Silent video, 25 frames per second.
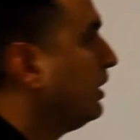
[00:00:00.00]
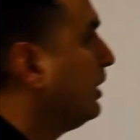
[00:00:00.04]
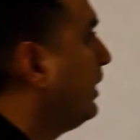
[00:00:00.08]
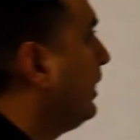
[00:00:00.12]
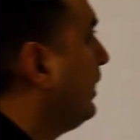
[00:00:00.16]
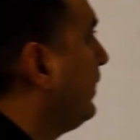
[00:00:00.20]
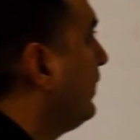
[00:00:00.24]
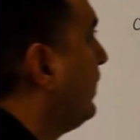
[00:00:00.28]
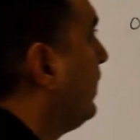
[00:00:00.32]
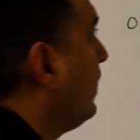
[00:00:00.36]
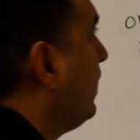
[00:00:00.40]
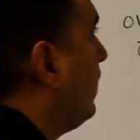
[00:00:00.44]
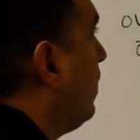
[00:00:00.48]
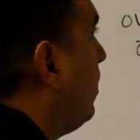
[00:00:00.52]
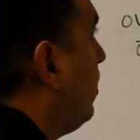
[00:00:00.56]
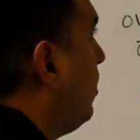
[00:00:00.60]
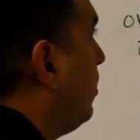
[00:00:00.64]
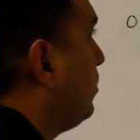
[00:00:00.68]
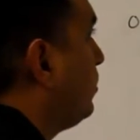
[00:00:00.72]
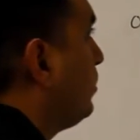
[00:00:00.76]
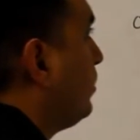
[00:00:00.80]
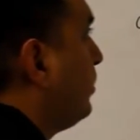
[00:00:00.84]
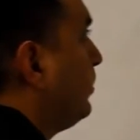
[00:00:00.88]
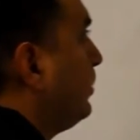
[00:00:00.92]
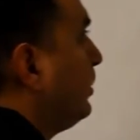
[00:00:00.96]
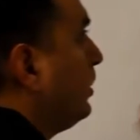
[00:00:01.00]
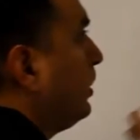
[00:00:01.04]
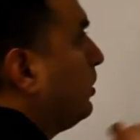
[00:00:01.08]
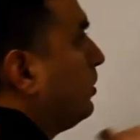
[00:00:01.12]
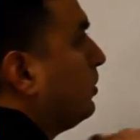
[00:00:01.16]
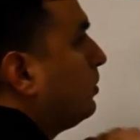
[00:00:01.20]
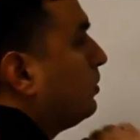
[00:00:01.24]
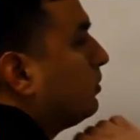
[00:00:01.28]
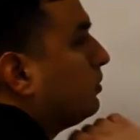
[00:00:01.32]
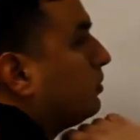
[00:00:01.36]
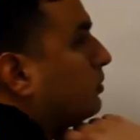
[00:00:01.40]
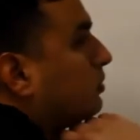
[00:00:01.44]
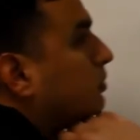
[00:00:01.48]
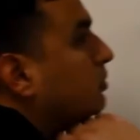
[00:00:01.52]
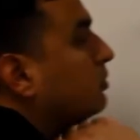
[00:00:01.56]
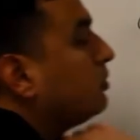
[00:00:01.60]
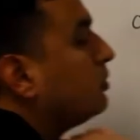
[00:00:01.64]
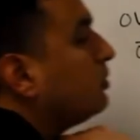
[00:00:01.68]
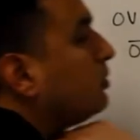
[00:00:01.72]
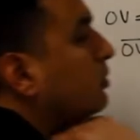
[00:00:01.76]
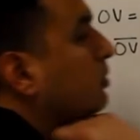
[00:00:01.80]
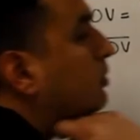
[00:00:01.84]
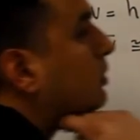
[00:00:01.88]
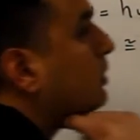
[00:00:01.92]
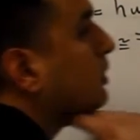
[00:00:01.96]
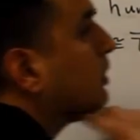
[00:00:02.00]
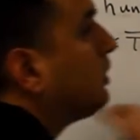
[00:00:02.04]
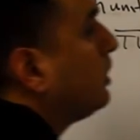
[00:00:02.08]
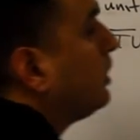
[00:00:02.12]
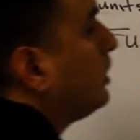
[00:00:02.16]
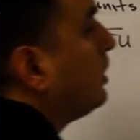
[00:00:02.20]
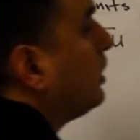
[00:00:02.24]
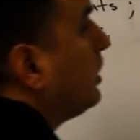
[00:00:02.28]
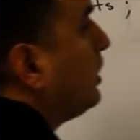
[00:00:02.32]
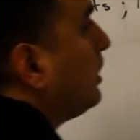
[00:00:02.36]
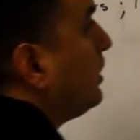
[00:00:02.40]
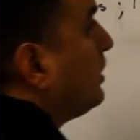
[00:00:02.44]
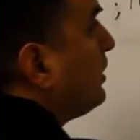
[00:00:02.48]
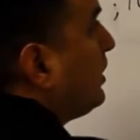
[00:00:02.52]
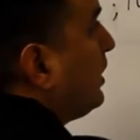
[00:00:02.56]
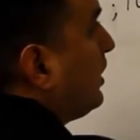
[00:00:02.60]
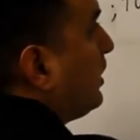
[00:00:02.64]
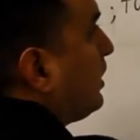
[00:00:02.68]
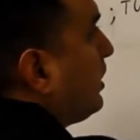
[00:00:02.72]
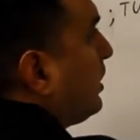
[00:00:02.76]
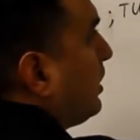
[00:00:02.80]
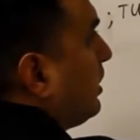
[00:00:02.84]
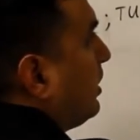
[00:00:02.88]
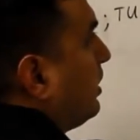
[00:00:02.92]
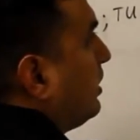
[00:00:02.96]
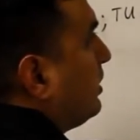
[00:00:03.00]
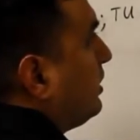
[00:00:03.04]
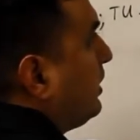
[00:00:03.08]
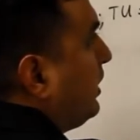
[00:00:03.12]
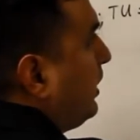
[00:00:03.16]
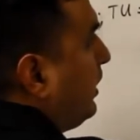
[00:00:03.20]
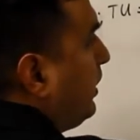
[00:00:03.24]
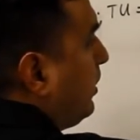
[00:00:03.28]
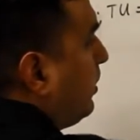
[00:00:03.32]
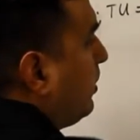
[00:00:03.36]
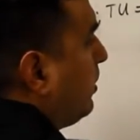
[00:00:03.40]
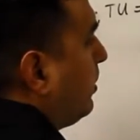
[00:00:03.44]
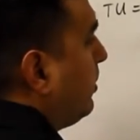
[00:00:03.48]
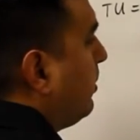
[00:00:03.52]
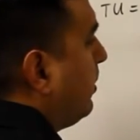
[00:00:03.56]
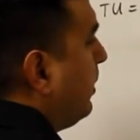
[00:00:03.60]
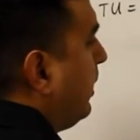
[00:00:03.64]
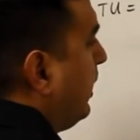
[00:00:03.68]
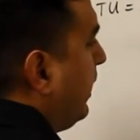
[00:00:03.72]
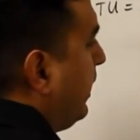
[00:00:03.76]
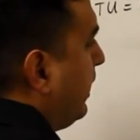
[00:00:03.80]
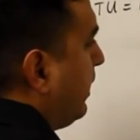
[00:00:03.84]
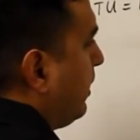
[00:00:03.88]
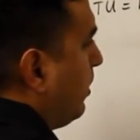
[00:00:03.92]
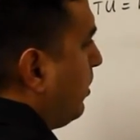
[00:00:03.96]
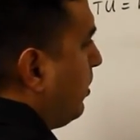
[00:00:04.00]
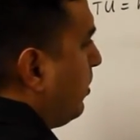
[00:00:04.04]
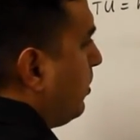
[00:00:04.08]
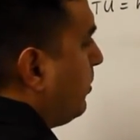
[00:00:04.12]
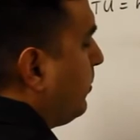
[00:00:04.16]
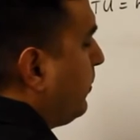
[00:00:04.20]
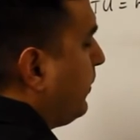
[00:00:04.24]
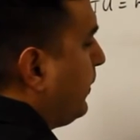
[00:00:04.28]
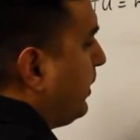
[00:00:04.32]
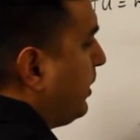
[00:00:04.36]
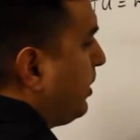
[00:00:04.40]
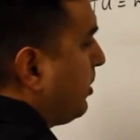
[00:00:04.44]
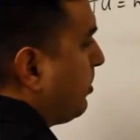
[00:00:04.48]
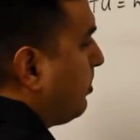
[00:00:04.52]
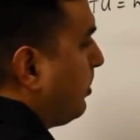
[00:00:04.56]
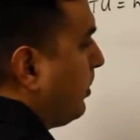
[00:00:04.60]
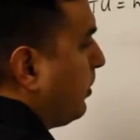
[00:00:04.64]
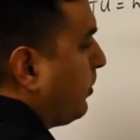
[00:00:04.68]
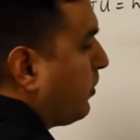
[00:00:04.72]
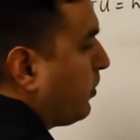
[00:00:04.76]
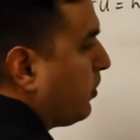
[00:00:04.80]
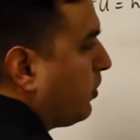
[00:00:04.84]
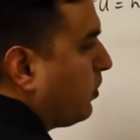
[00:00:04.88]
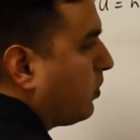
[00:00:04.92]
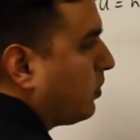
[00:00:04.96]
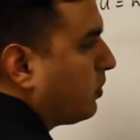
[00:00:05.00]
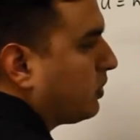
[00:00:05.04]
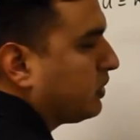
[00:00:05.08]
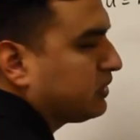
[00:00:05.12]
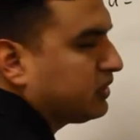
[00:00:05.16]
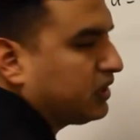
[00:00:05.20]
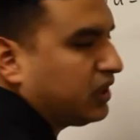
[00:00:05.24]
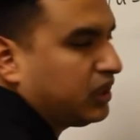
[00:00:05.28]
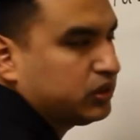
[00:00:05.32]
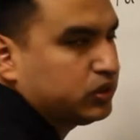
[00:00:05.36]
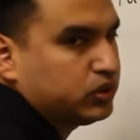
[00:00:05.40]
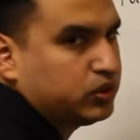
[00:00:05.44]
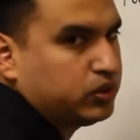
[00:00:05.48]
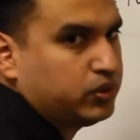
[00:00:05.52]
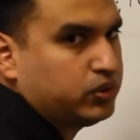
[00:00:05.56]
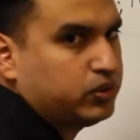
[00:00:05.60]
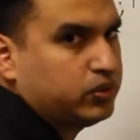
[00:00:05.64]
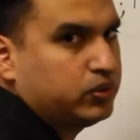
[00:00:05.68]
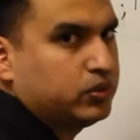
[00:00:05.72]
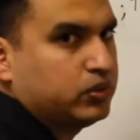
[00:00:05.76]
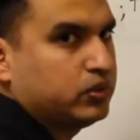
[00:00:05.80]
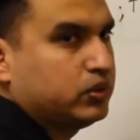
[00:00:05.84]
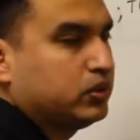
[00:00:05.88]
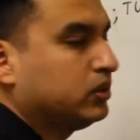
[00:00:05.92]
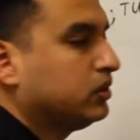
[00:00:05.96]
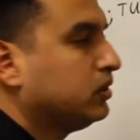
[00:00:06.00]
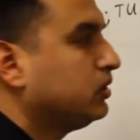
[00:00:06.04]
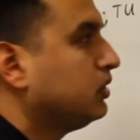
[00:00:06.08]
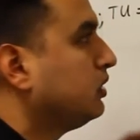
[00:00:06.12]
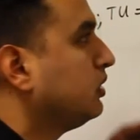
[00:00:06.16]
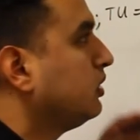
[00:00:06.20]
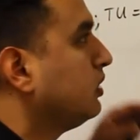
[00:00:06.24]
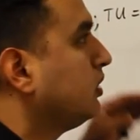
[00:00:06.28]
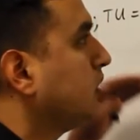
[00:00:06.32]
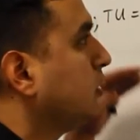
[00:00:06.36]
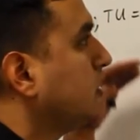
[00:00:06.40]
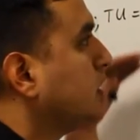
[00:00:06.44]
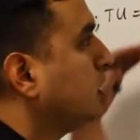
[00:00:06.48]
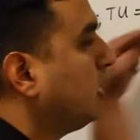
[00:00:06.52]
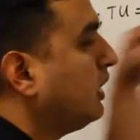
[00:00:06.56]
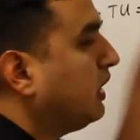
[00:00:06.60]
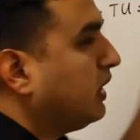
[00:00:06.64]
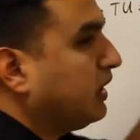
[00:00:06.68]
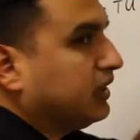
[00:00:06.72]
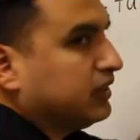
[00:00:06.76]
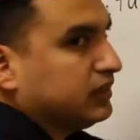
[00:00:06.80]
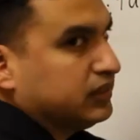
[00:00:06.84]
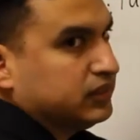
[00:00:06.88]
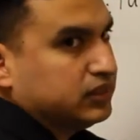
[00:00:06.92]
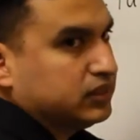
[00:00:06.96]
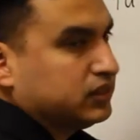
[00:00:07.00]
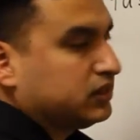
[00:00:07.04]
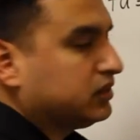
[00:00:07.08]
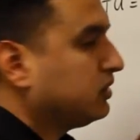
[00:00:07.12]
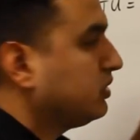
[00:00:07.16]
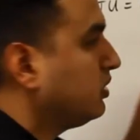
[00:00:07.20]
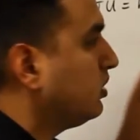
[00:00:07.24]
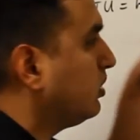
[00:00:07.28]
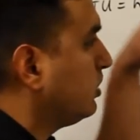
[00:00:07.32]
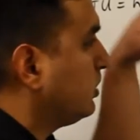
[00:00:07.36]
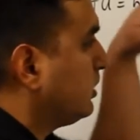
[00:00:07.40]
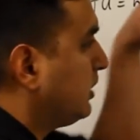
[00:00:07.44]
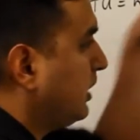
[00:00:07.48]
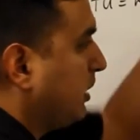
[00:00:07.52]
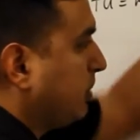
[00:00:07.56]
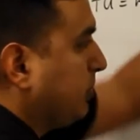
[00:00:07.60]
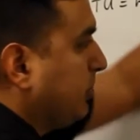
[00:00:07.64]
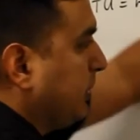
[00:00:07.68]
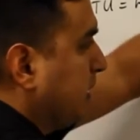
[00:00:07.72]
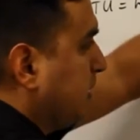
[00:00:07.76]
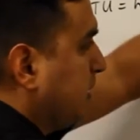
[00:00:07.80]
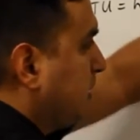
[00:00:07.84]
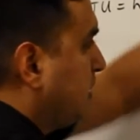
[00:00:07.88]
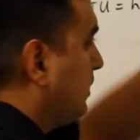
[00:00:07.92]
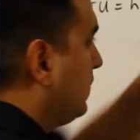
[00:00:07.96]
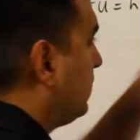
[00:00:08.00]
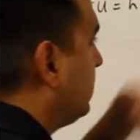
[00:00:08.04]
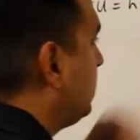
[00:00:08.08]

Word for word: And then I also know, since TU and OV are both horizontal lines, or segments,